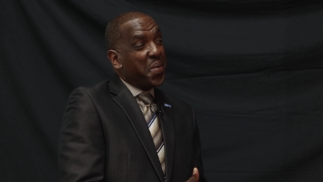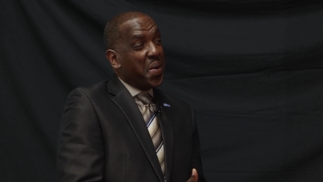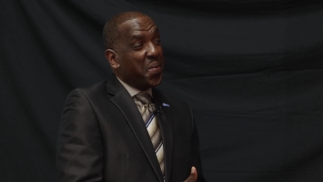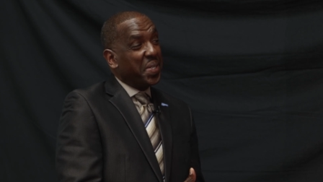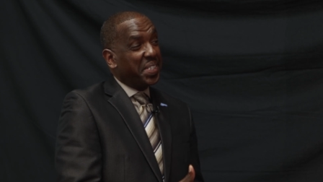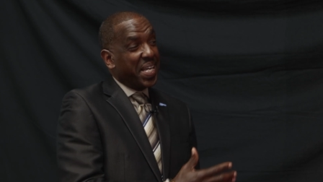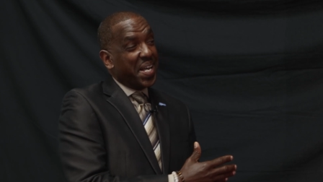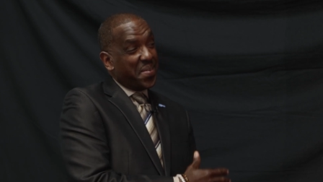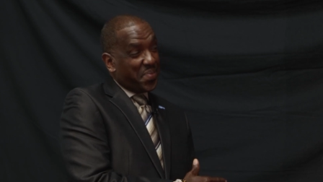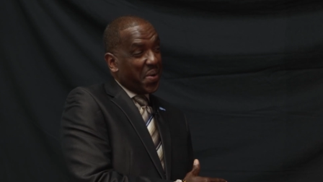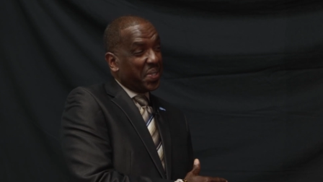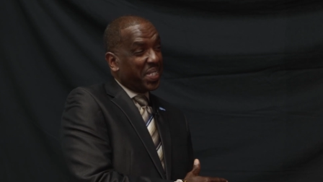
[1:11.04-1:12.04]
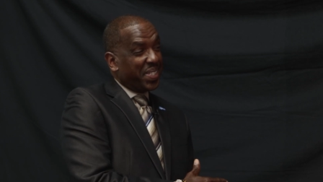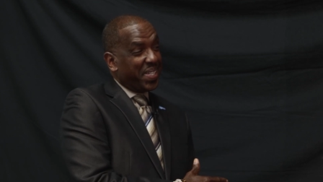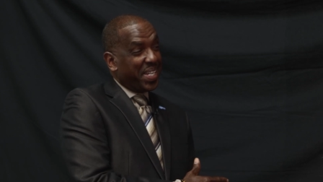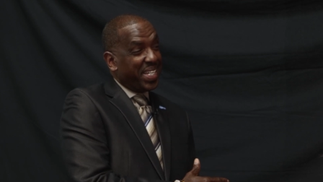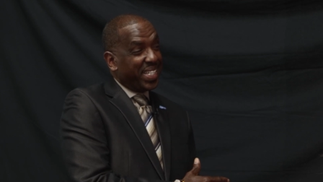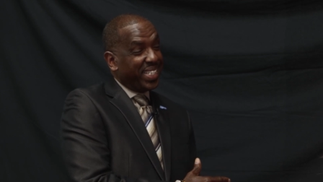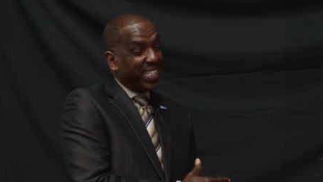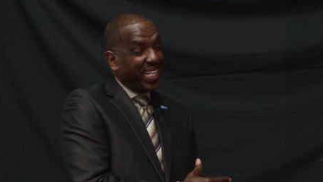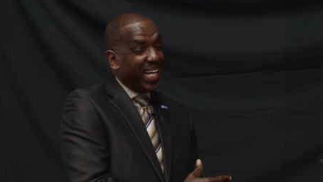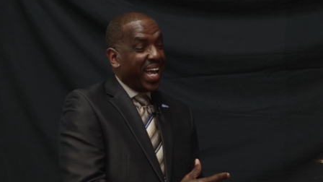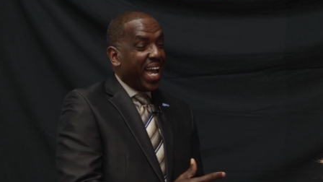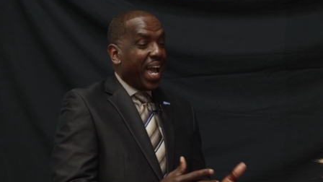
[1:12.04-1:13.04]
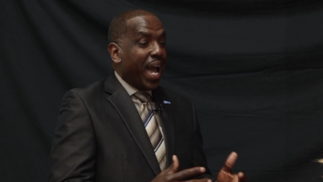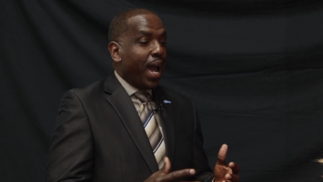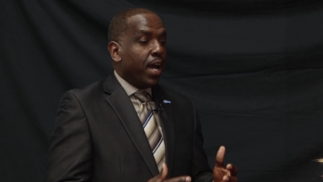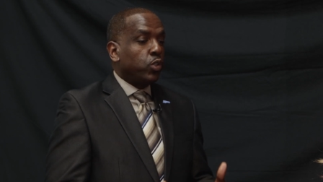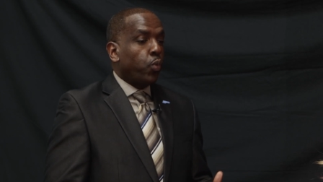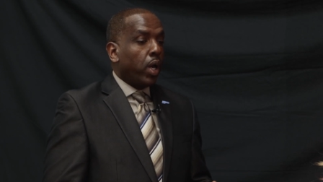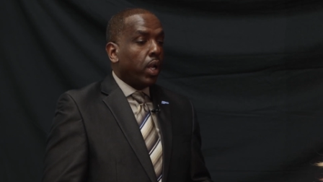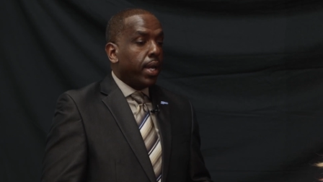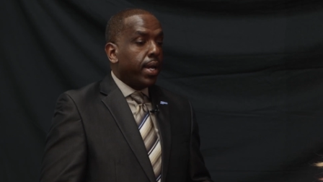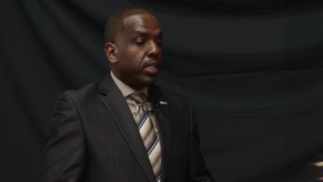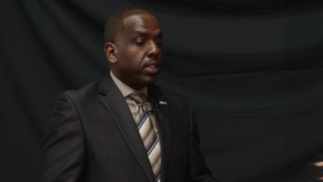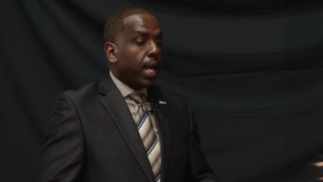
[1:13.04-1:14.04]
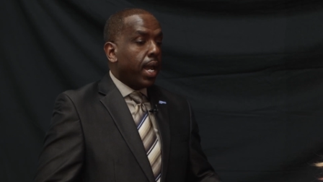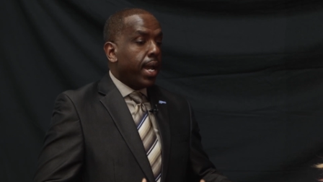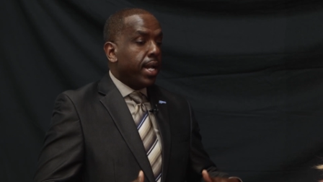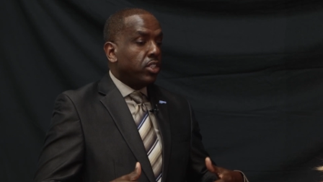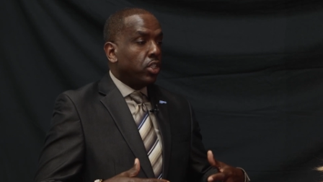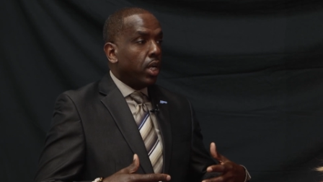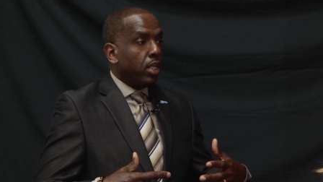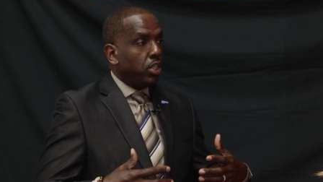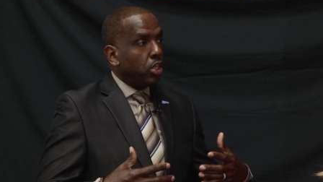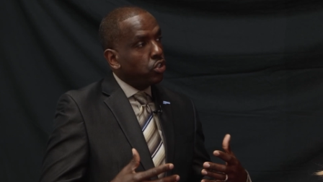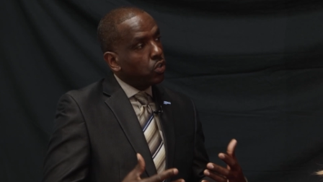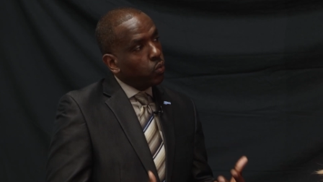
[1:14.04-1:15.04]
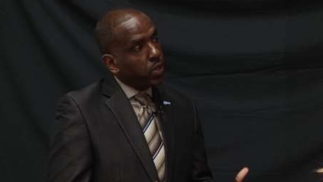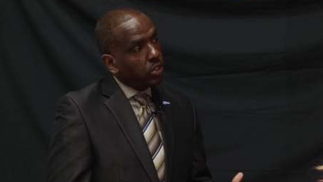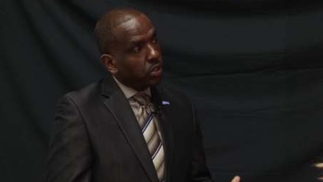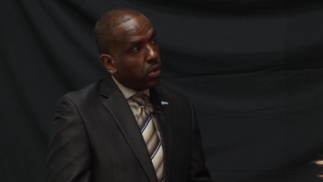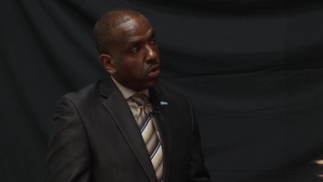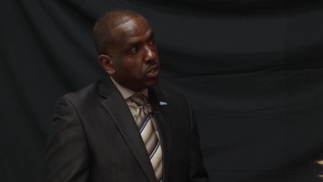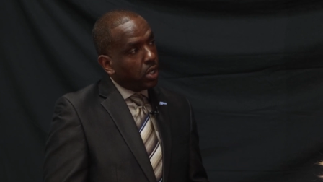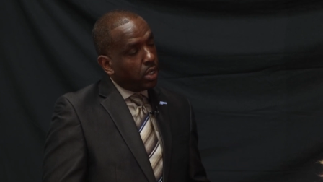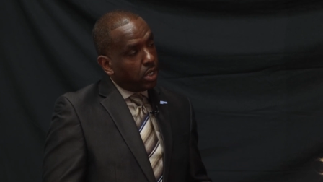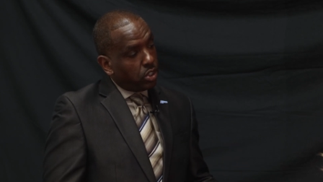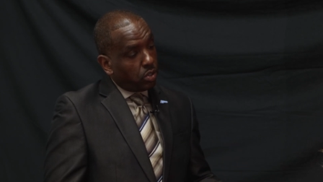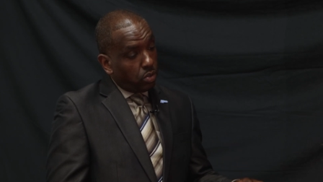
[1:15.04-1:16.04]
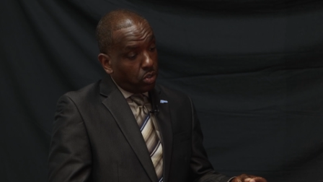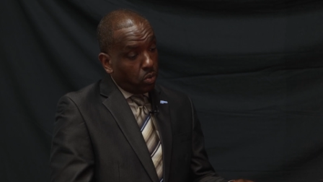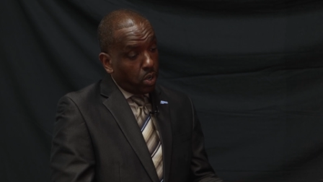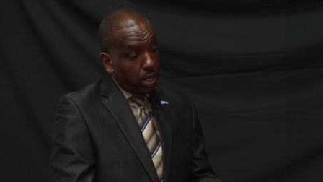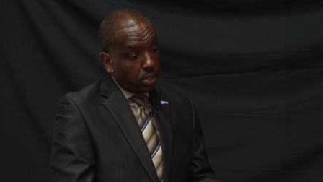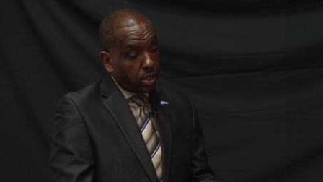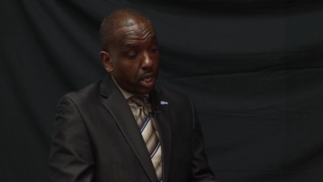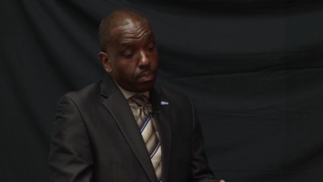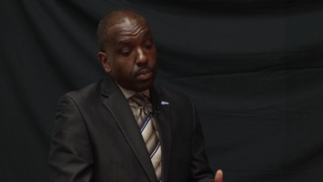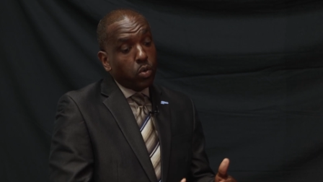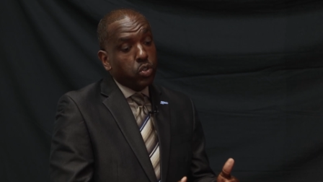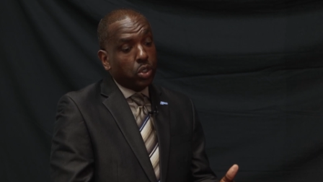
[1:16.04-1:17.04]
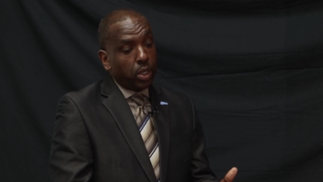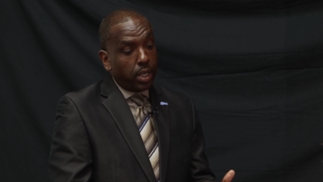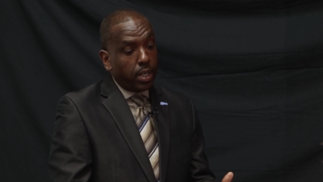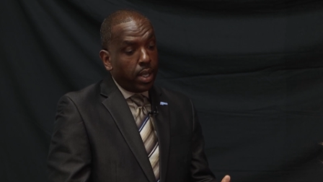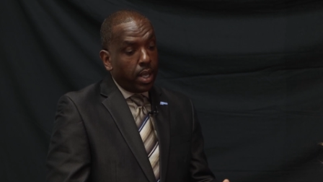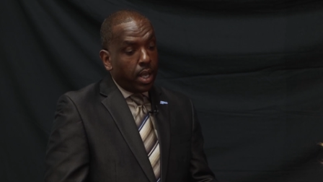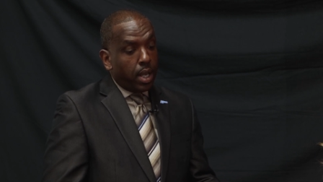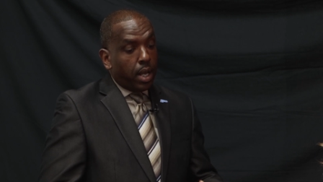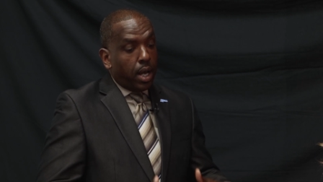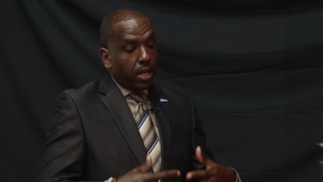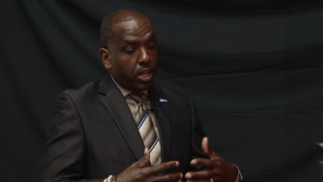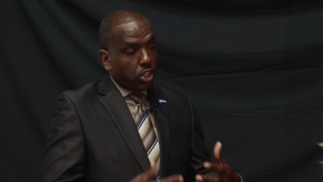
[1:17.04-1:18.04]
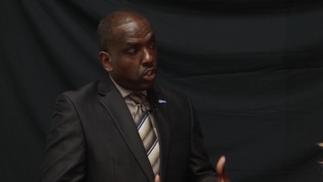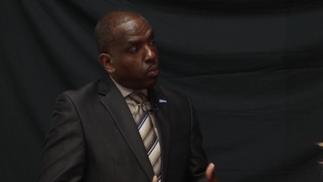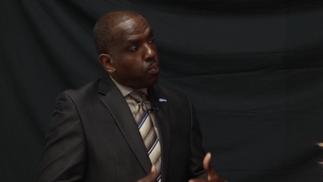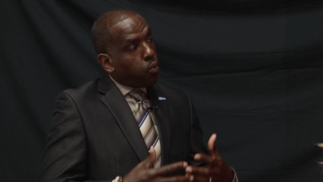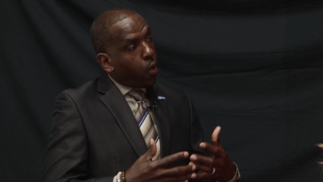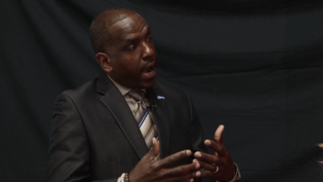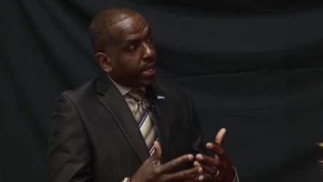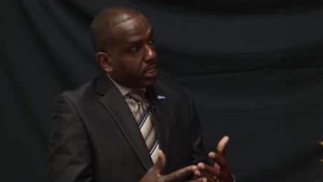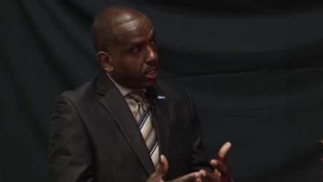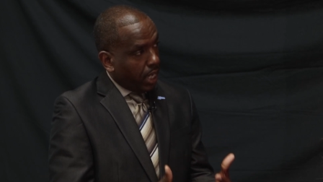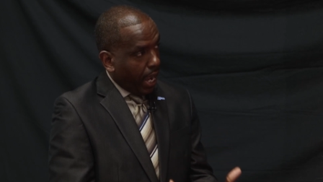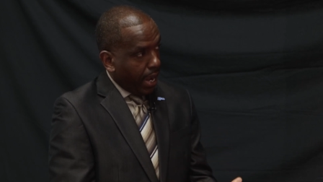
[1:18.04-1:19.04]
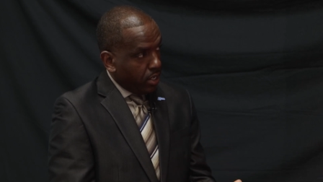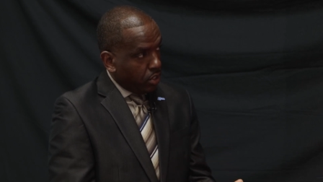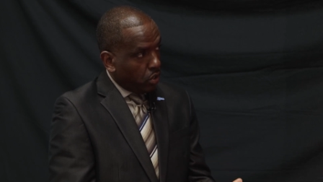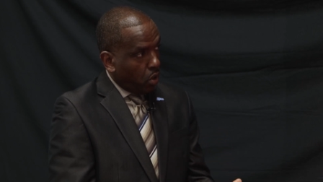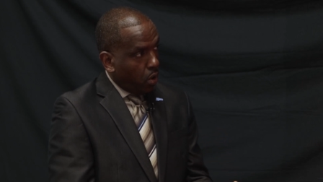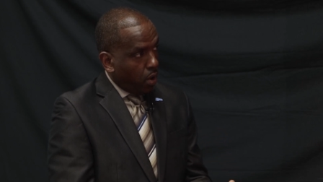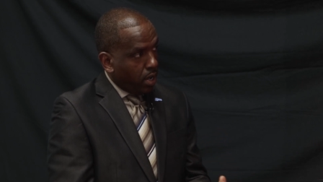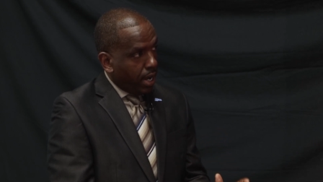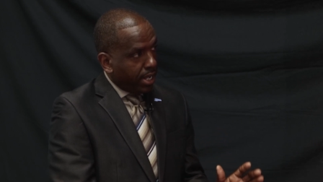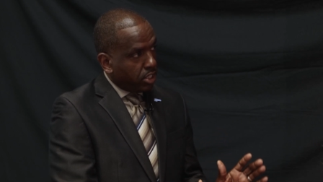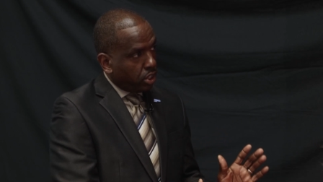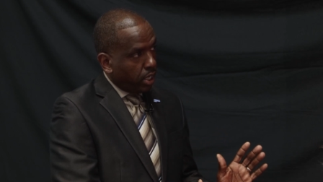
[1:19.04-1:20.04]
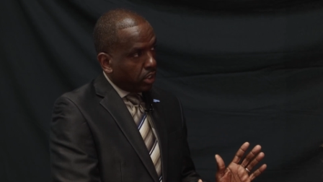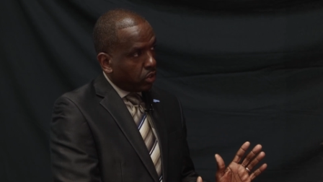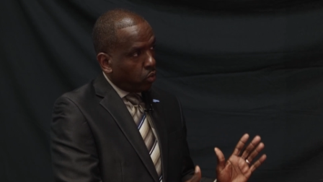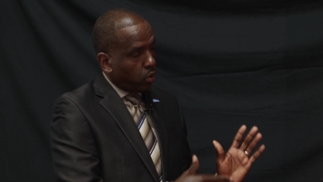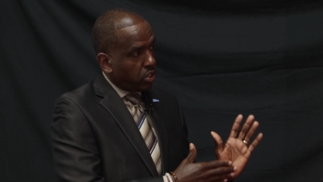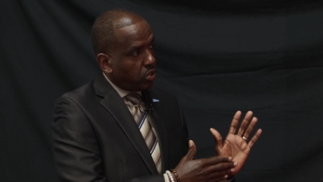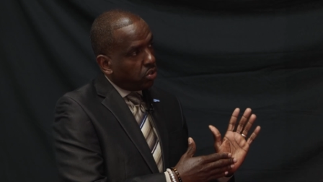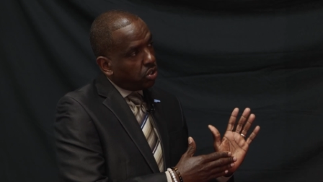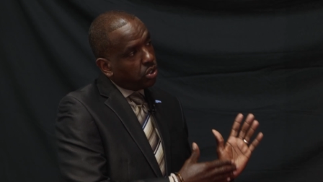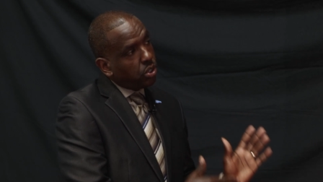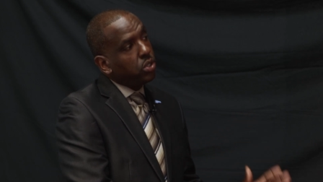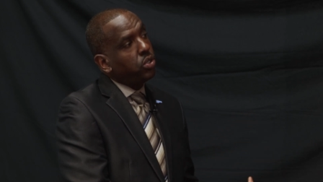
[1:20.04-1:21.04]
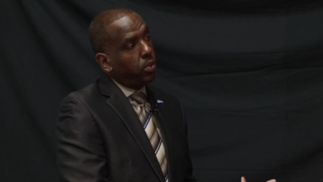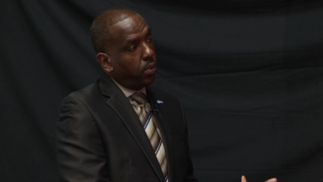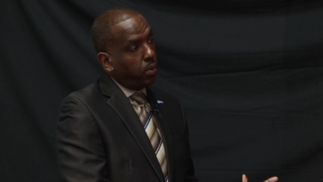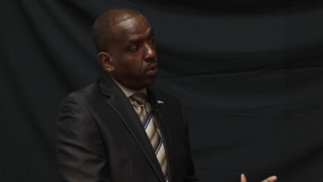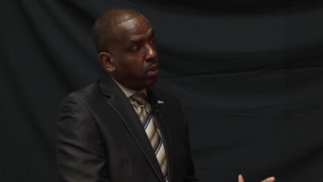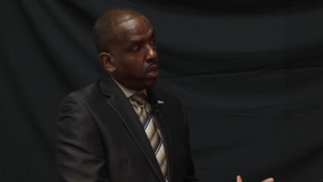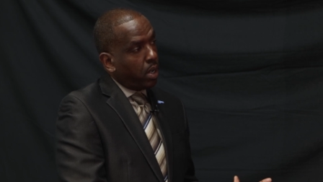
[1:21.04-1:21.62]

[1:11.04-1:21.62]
what we yeah. said in the first edition, as well as adds additional research, additional nuance, and mostly additional practice guidance on not just what you should do